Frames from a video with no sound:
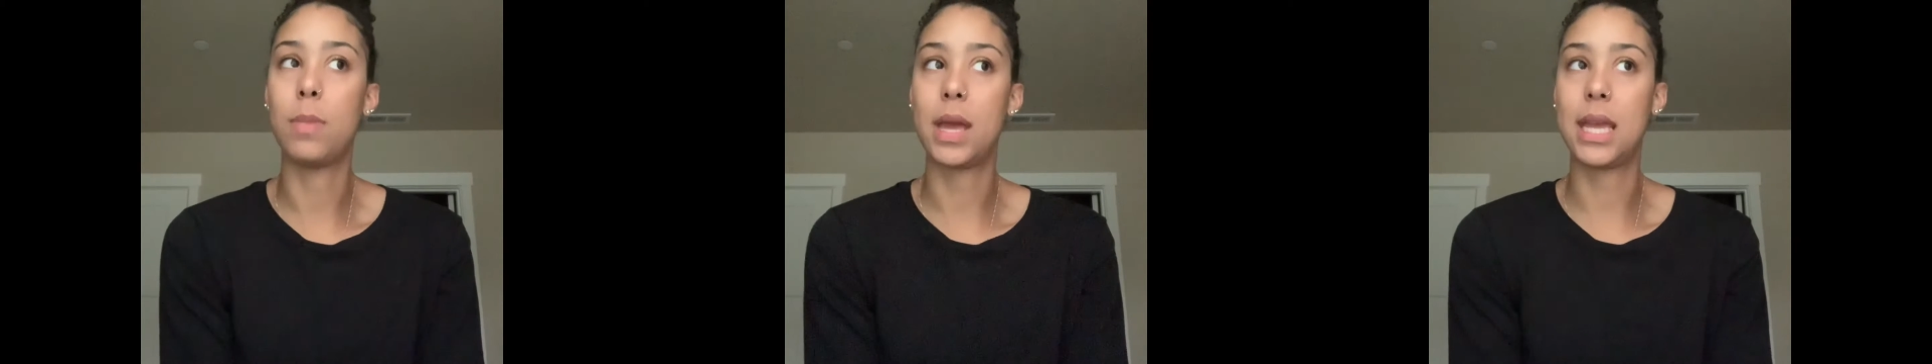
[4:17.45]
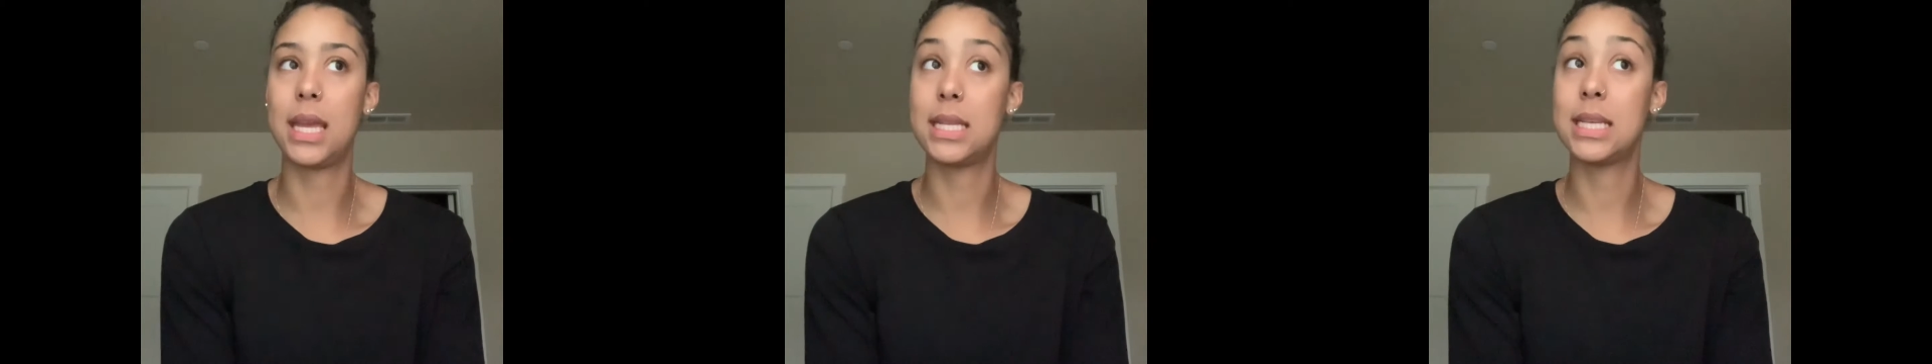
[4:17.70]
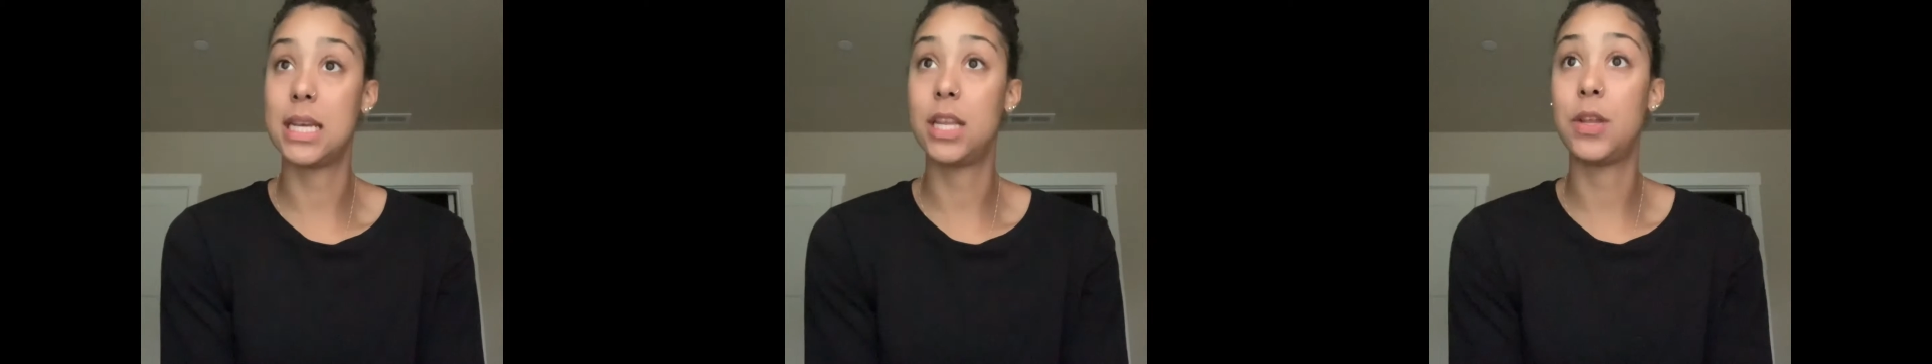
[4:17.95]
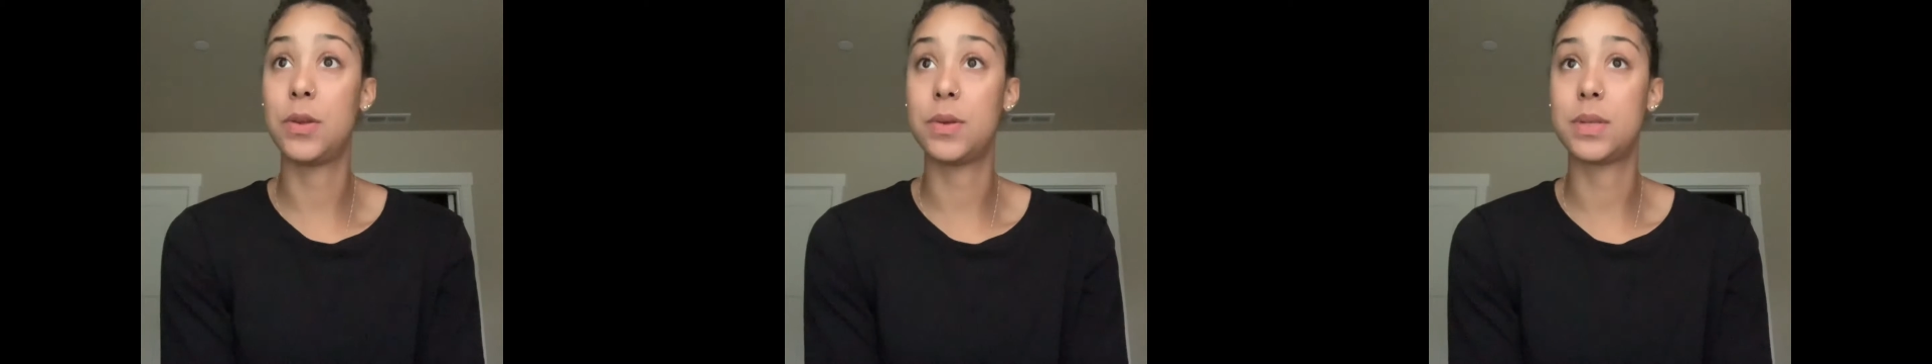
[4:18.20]
but he did
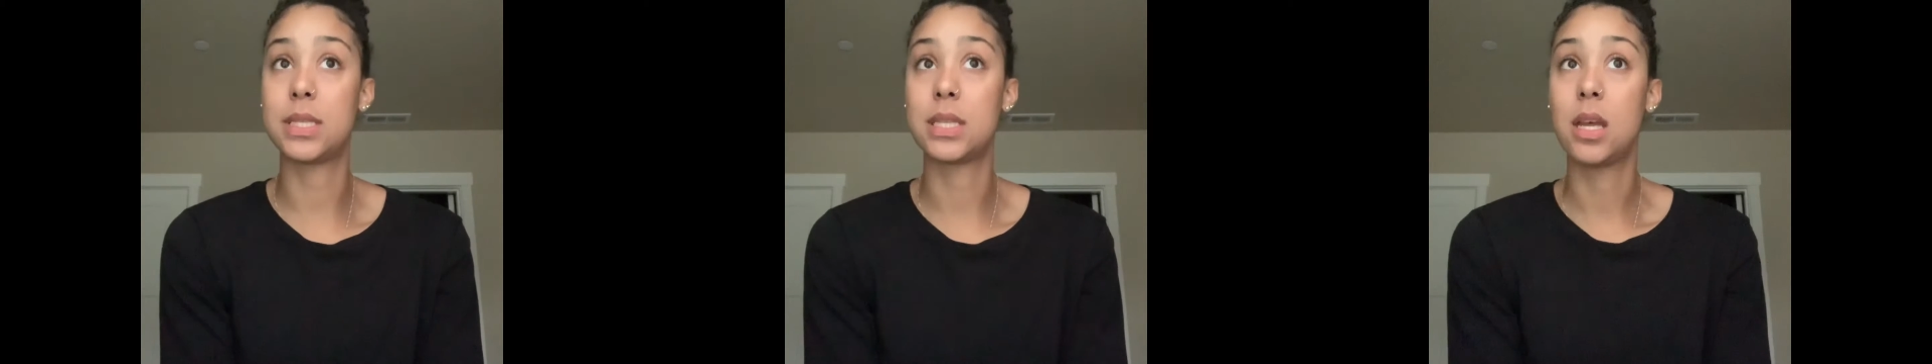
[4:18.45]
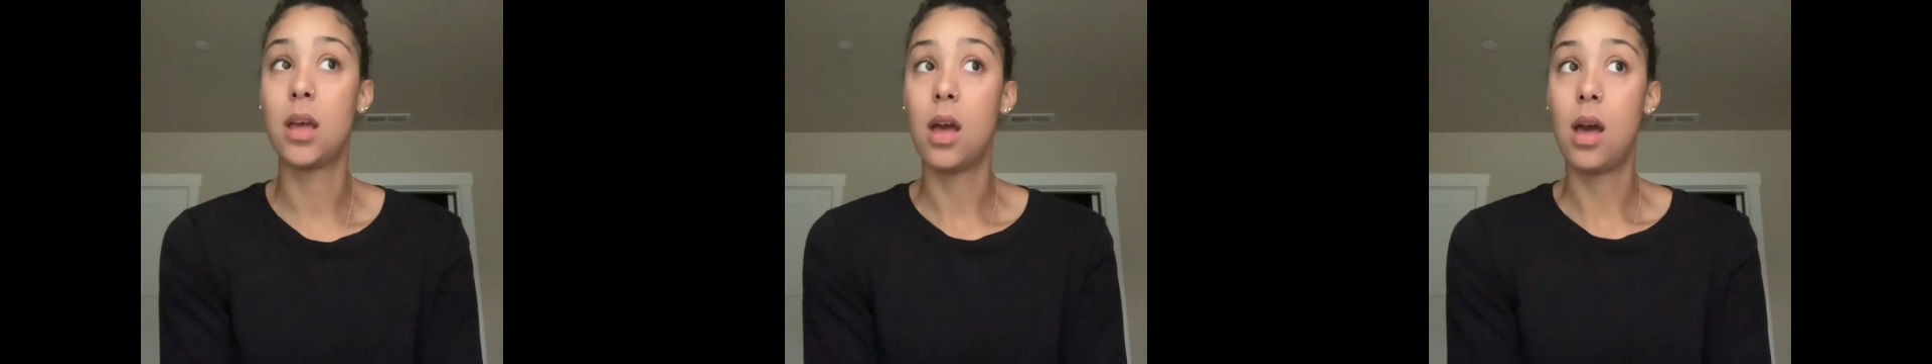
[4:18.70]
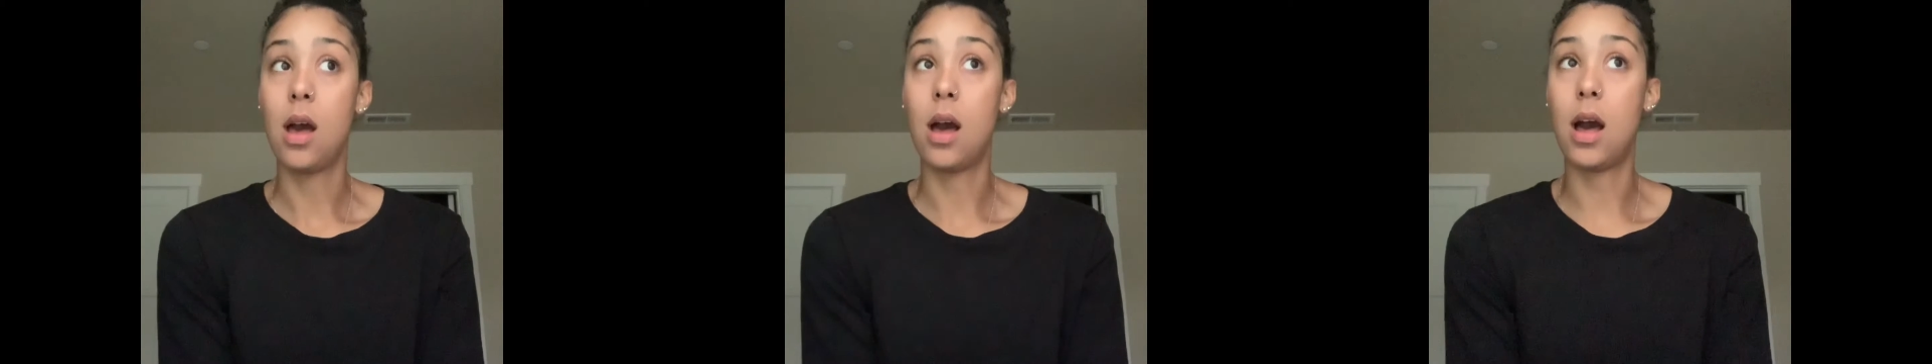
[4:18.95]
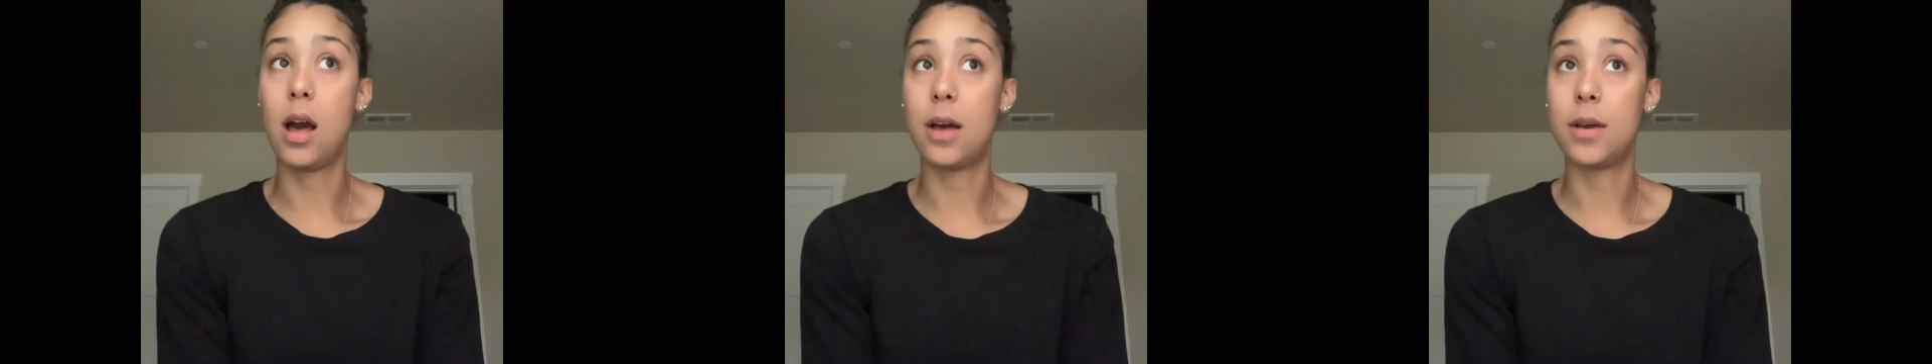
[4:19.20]
use
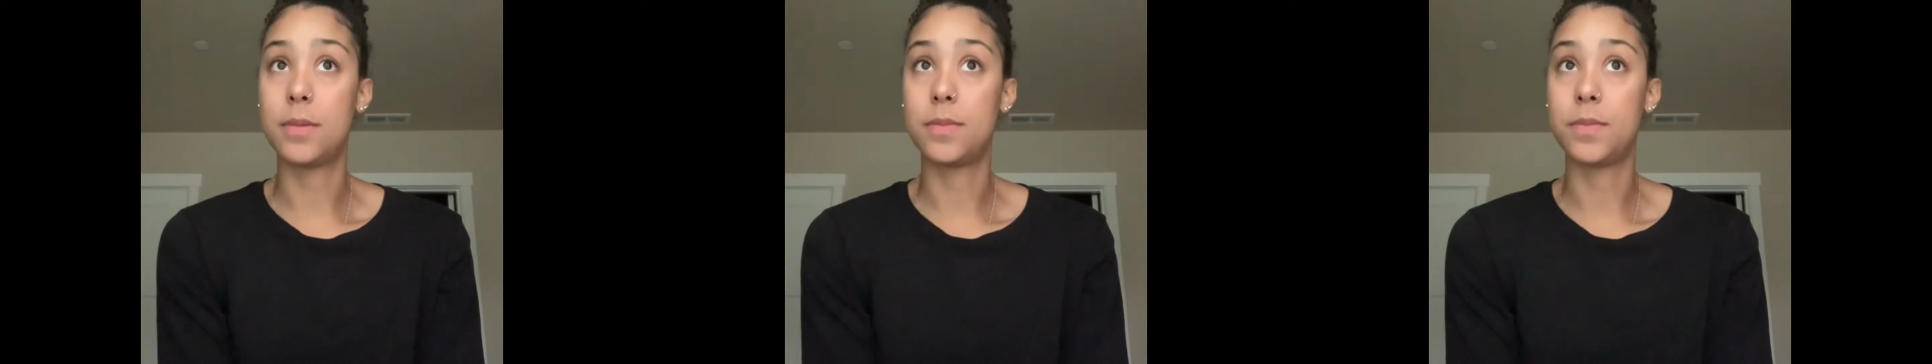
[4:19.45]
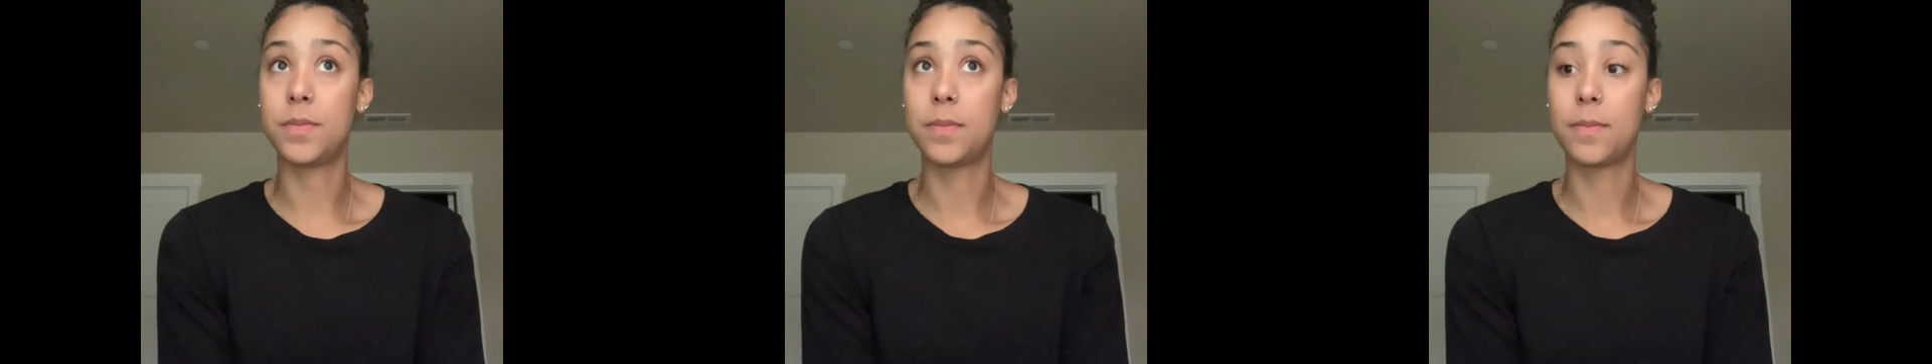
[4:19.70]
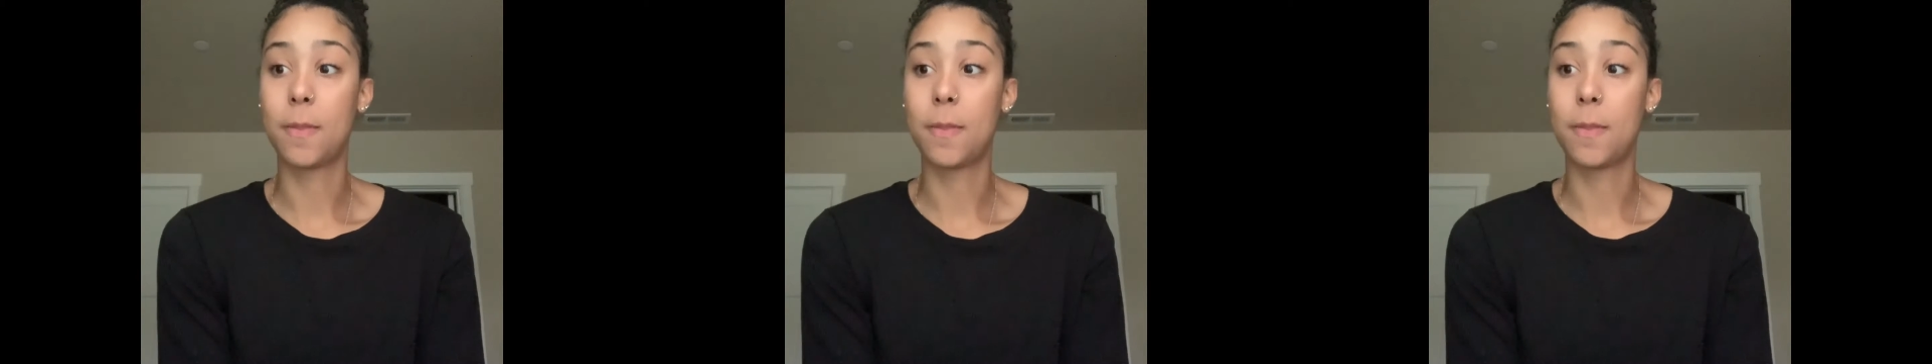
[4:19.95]
an